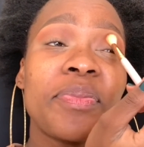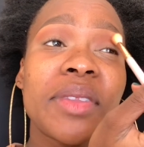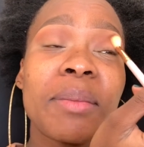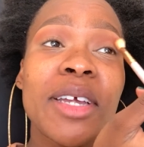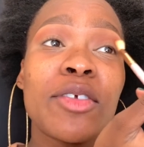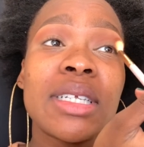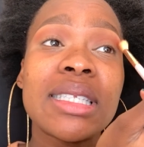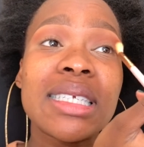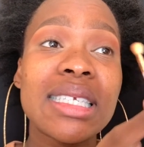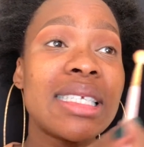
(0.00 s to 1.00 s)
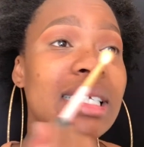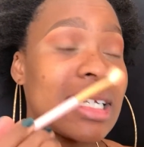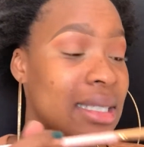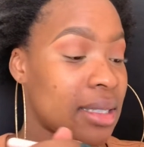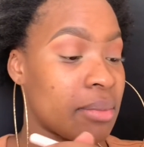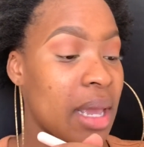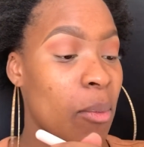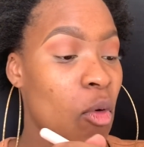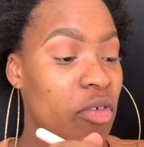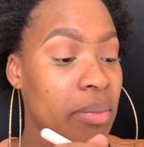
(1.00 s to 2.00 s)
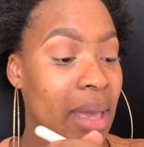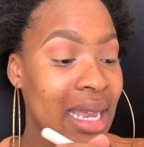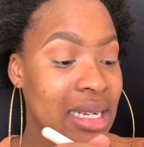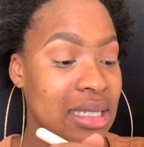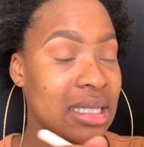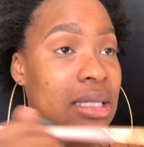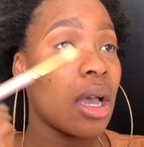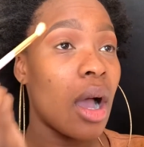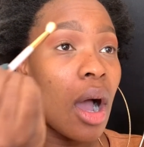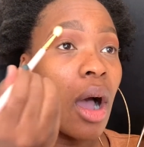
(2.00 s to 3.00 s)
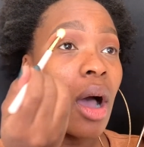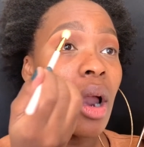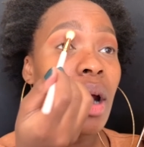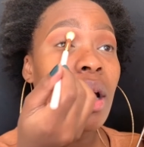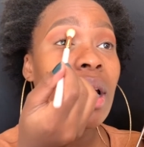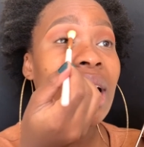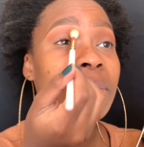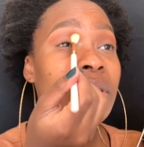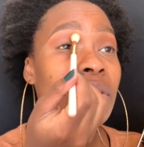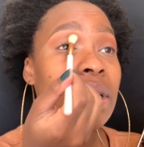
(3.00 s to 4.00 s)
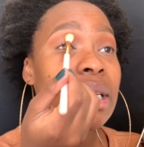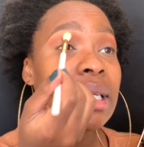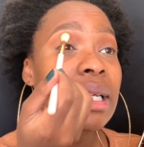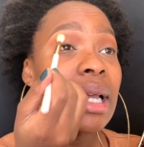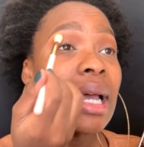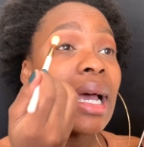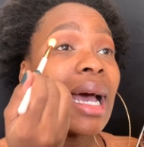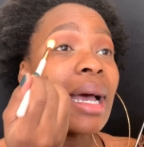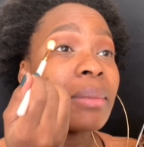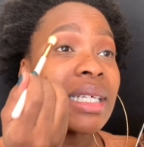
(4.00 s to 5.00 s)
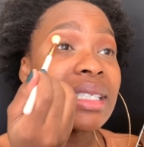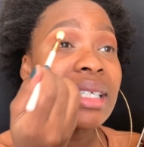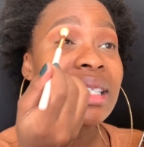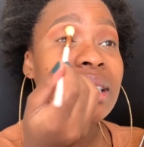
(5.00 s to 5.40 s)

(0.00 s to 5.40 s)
My transition shades in my Morphe palettes are absolutely amazing. This